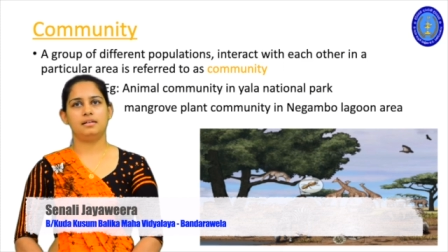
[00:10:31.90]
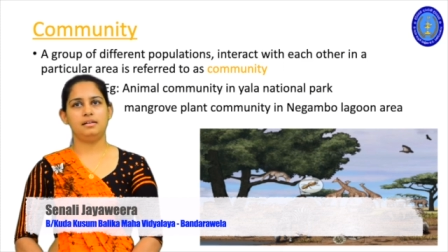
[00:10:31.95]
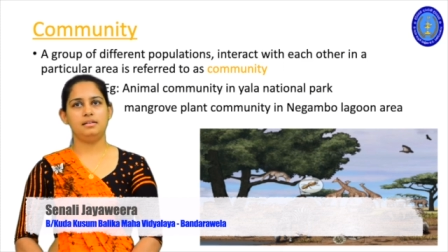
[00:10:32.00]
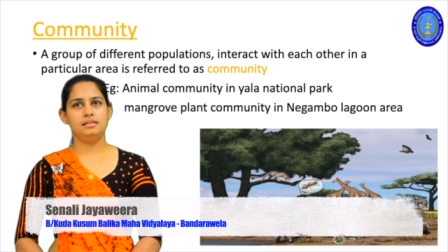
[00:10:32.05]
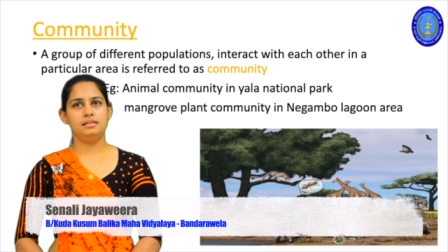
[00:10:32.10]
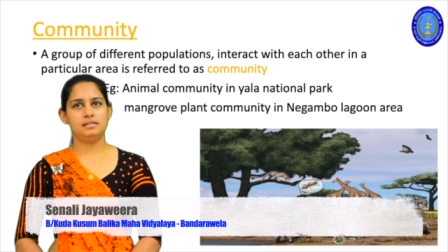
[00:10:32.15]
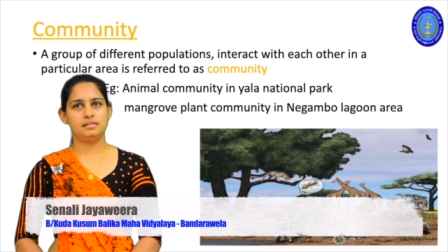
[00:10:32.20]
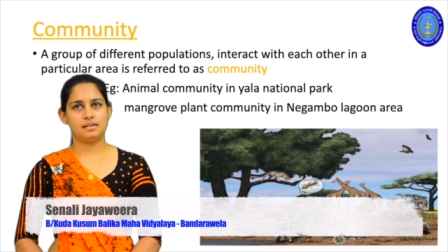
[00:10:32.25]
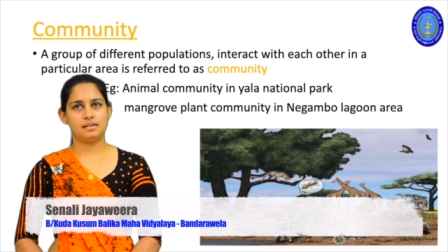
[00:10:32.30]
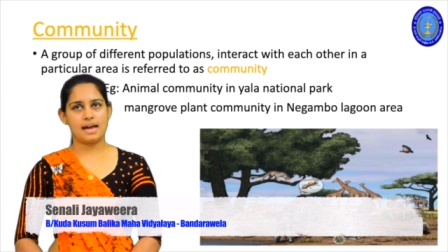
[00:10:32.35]

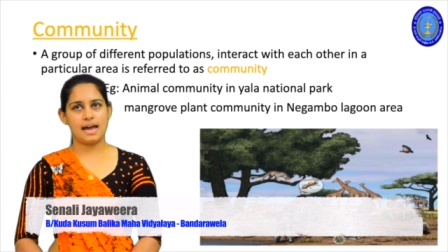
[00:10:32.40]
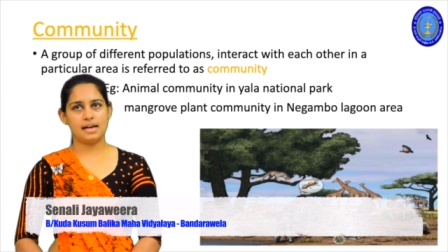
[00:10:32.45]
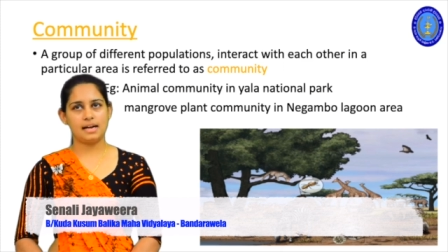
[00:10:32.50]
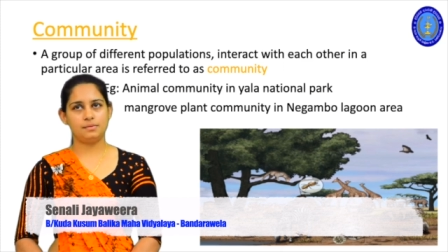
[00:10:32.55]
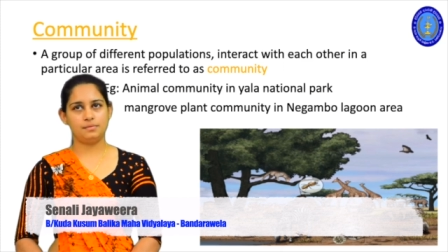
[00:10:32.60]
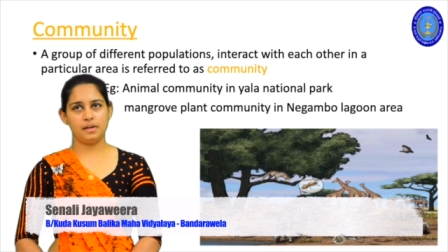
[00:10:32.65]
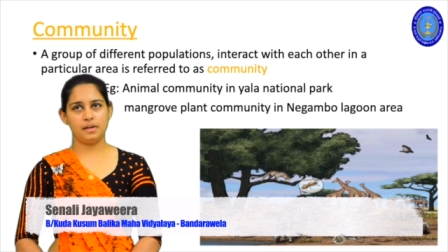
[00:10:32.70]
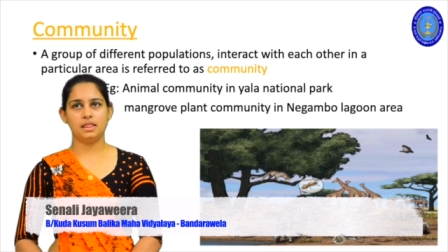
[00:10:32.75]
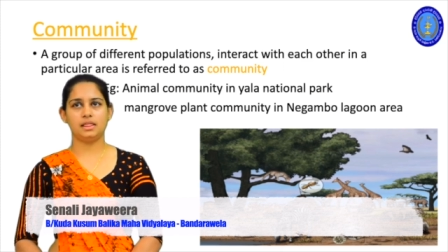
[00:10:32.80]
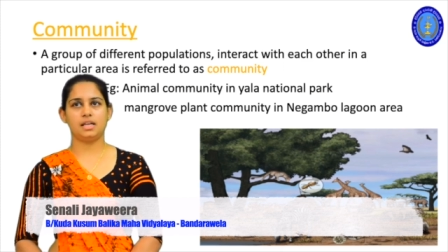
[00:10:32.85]

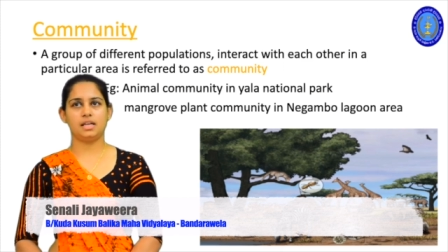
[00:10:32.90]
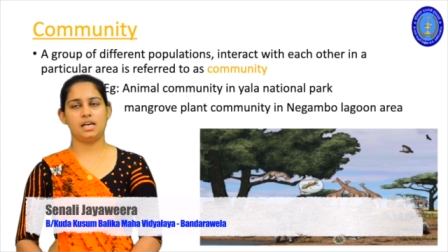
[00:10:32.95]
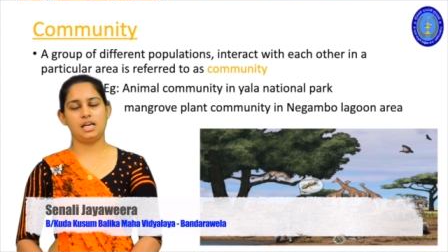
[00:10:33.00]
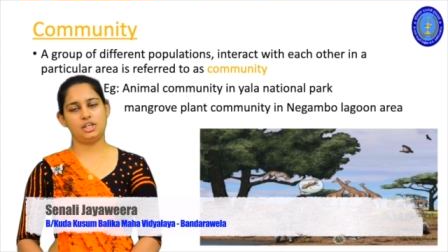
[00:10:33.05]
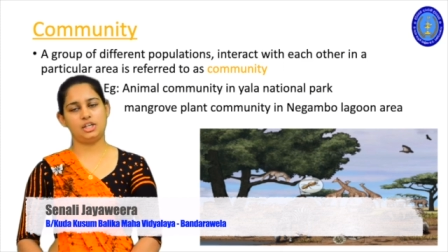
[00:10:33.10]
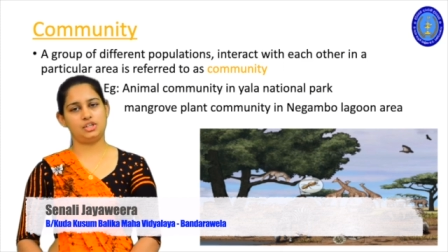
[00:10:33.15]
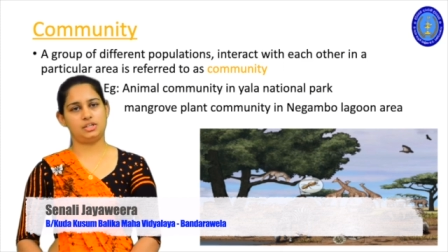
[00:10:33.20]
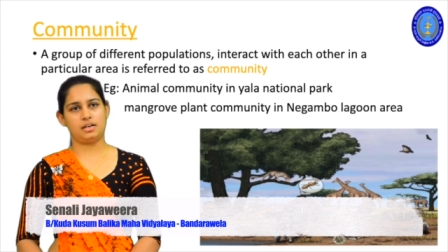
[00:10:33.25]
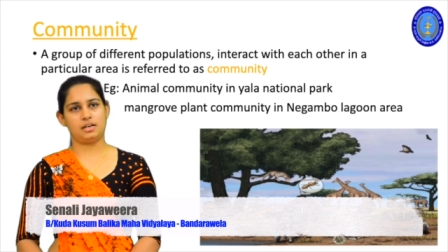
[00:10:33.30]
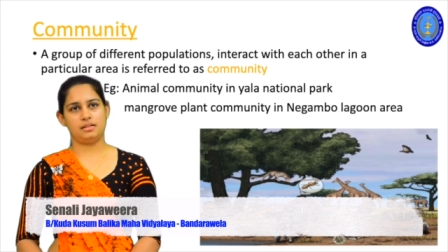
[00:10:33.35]
interact with
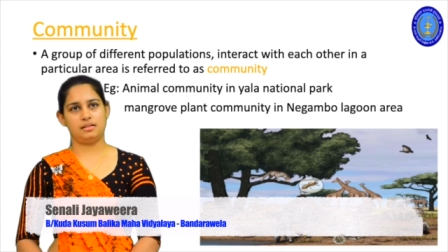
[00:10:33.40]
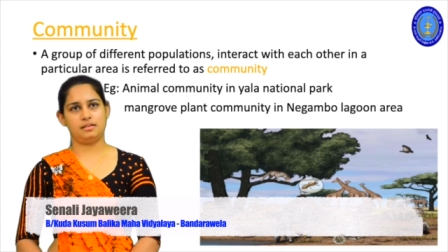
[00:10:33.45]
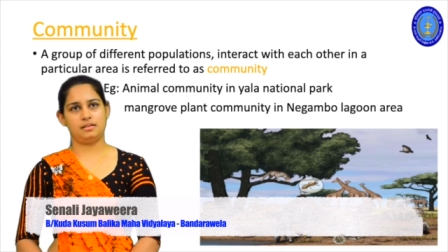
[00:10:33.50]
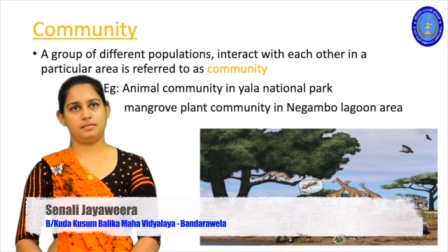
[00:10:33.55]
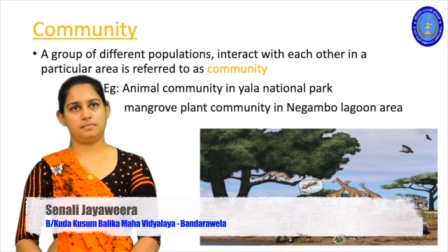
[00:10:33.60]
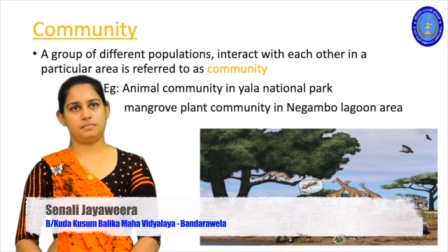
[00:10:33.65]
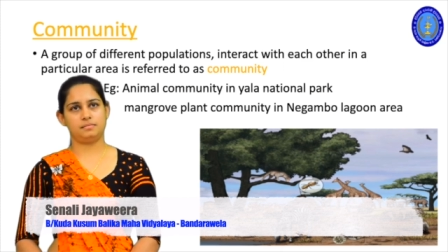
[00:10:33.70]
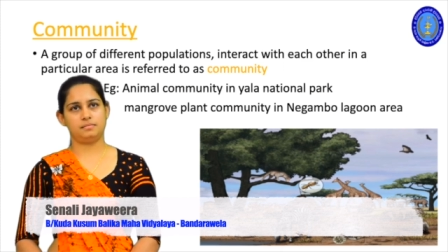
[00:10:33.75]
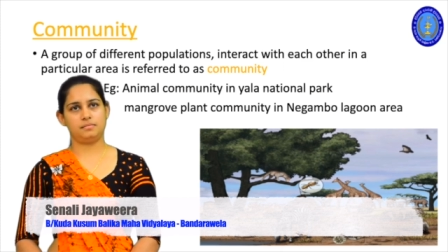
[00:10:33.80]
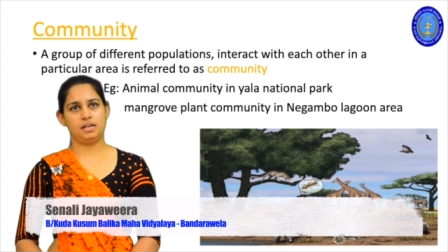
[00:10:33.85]
each
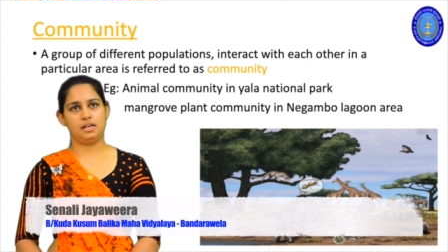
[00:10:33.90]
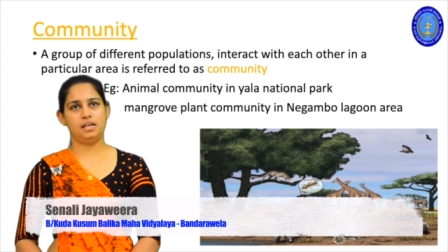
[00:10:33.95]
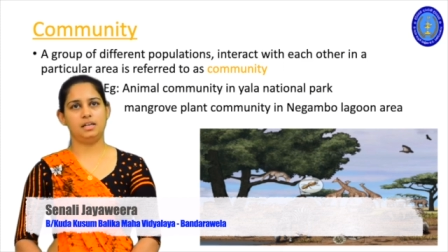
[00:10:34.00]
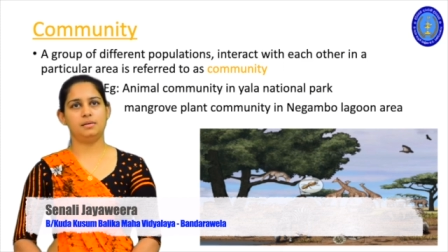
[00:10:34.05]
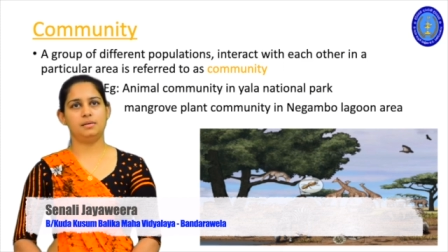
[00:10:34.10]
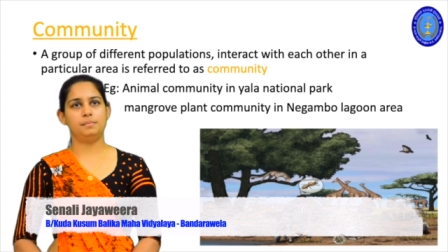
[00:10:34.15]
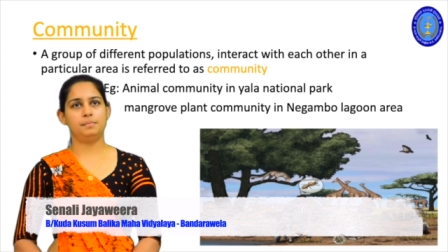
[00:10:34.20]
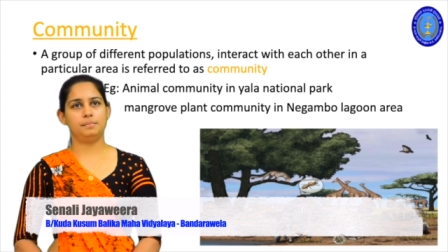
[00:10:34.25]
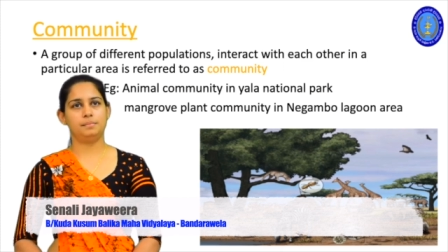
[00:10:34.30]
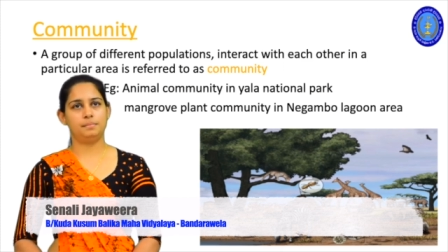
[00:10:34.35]
other
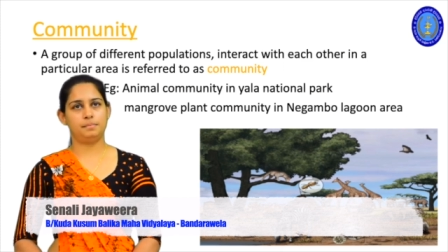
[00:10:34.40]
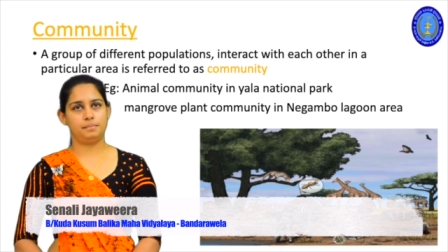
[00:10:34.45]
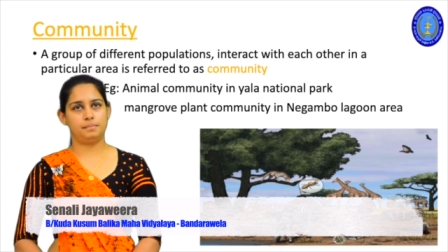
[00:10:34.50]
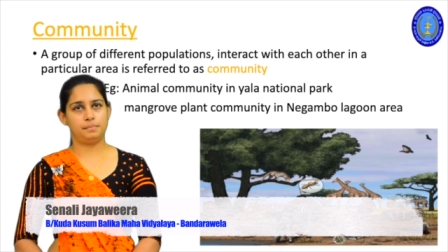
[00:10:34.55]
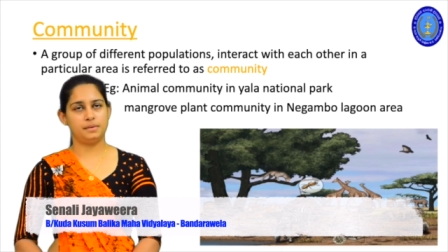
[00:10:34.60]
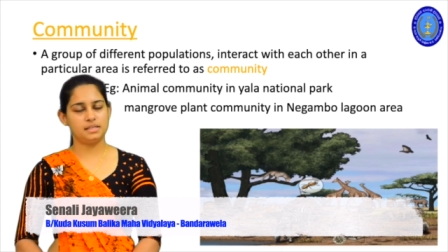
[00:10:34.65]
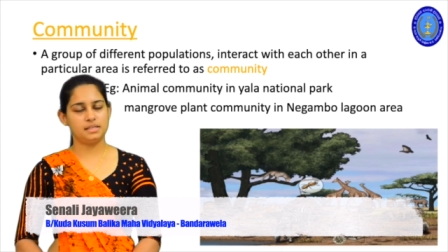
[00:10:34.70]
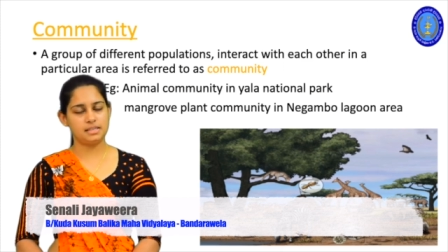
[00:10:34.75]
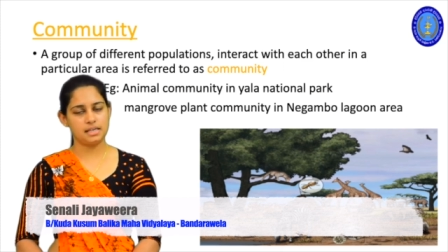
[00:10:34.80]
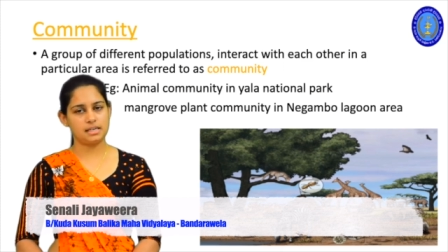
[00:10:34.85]
in a
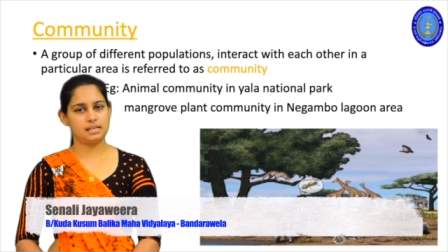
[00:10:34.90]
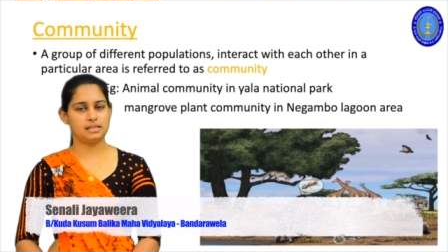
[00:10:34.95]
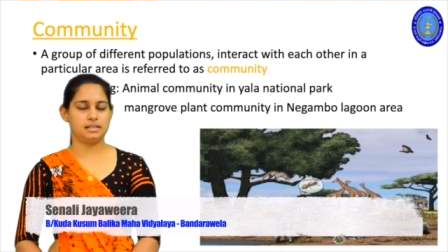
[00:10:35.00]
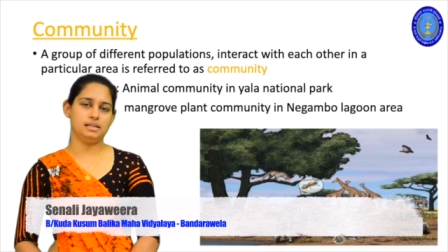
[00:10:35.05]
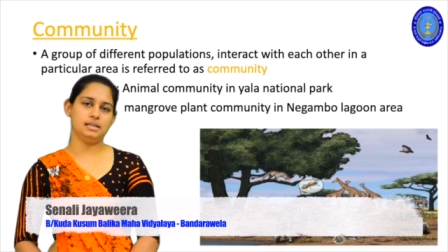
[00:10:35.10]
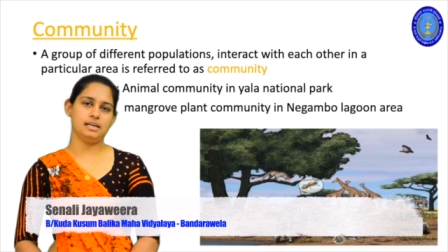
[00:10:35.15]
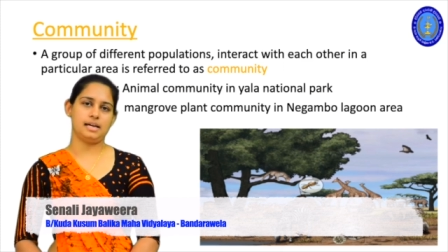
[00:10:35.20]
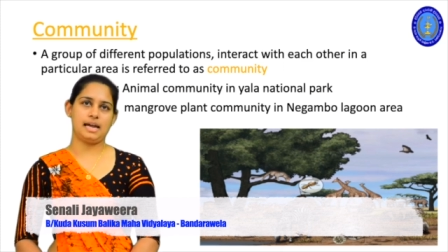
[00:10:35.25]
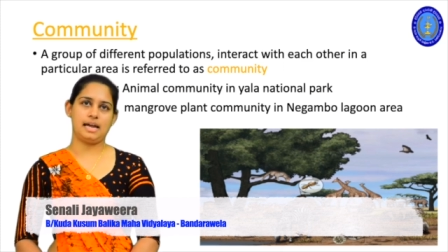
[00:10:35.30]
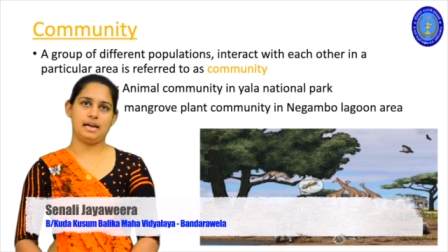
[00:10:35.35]

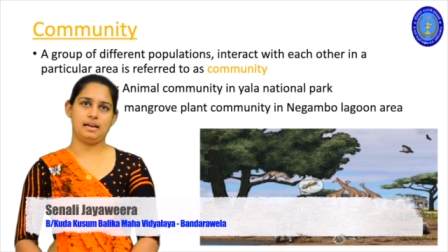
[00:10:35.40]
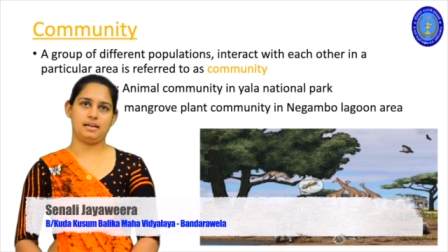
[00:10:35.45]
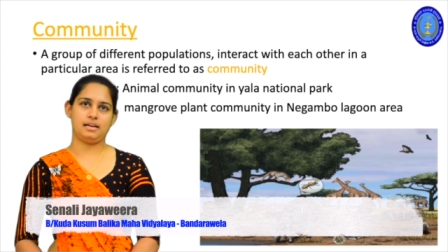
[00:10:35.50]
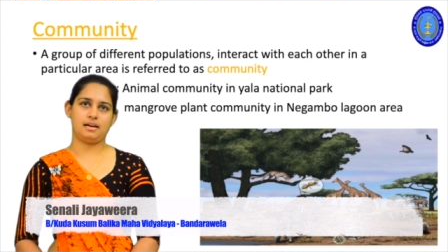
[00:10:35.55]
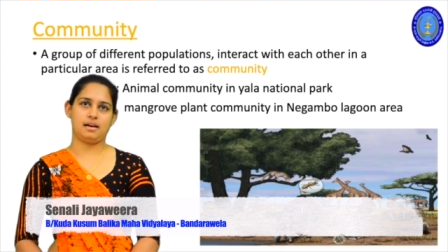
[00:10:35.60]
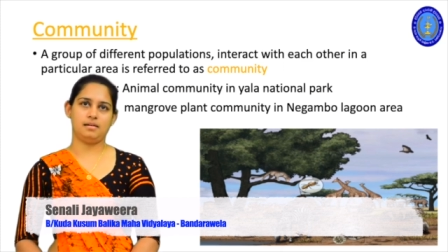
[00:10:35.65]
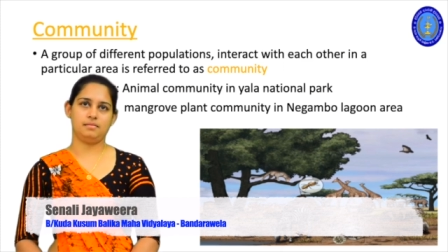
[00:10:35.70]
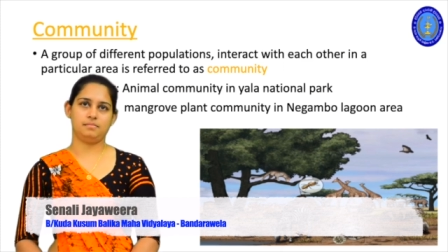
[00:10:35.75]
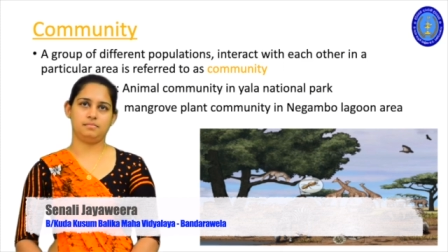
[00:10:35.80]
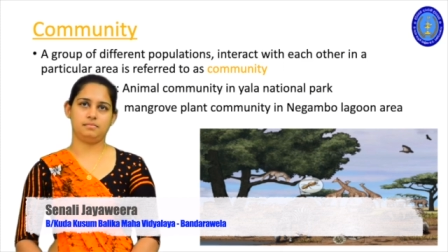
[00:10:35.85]
particular
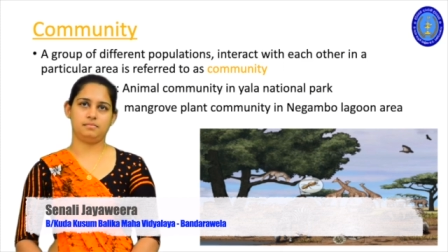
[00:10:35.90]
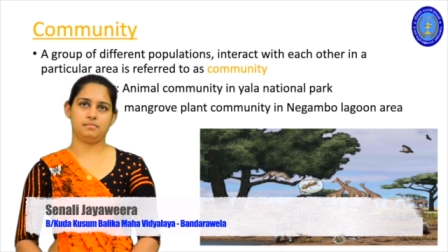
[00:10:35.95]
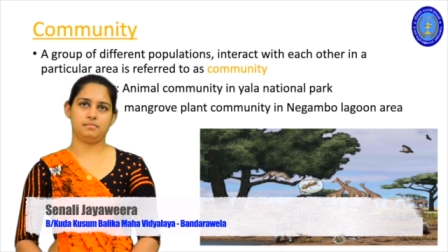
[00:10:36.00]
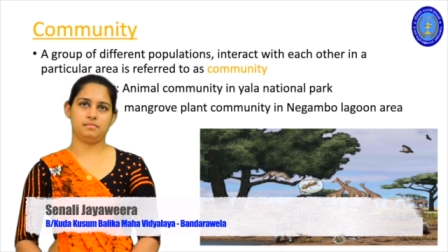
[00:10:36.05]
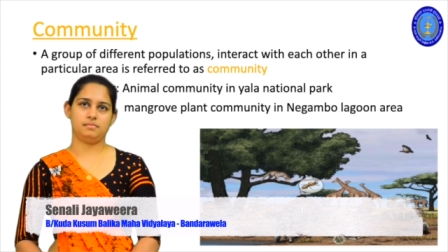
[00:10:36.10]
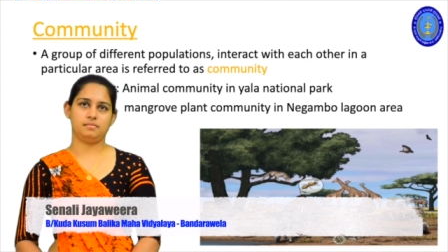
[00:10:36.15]
area.